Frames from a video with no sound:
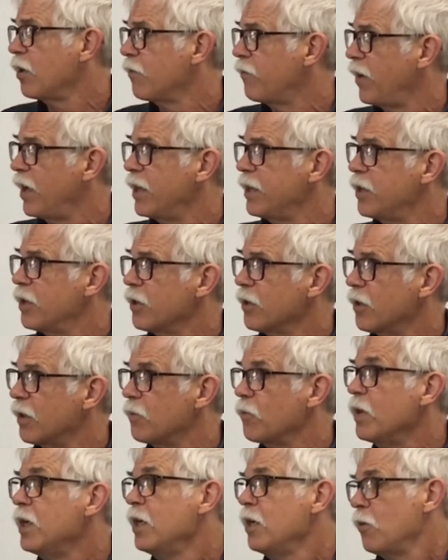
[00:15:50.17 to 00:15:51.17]
vendor,
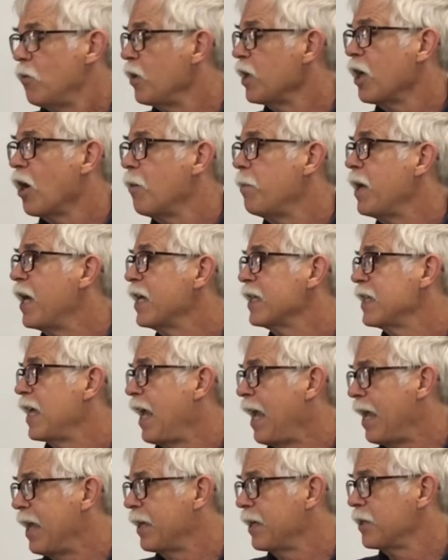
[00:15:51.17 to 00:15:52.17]
and we go back to
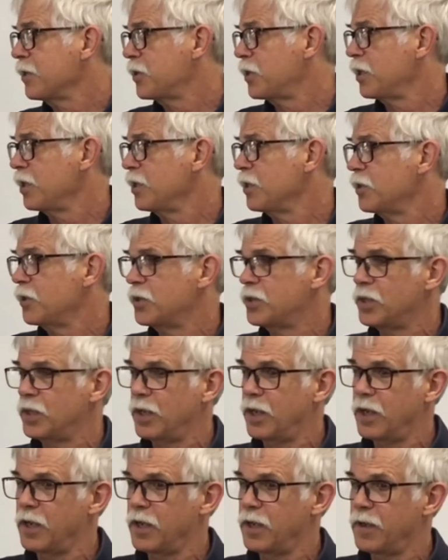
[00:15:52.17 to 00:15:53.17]
Angus's
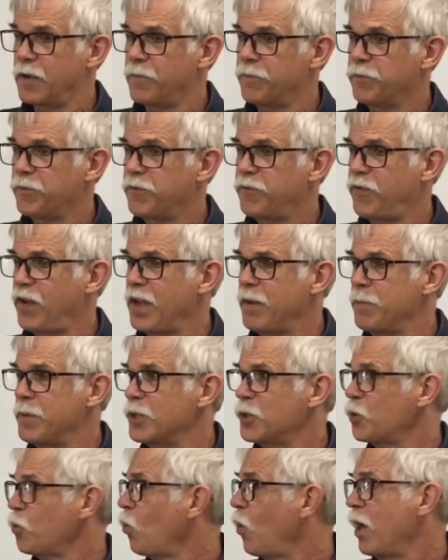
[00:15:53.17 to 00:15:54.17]

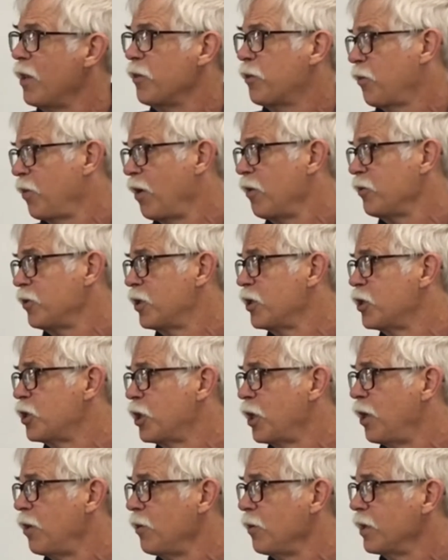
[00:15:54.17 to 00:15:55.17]
famous one throat to
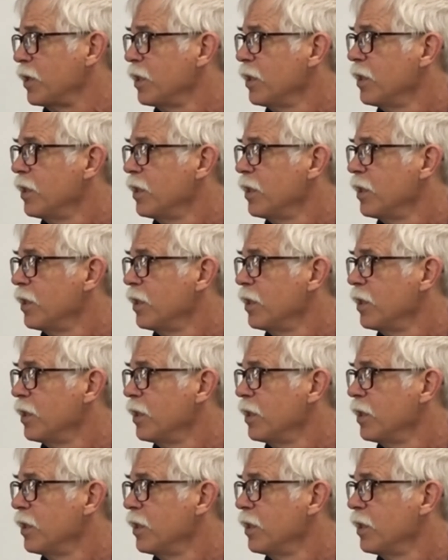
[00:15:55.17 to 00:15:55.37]
choke.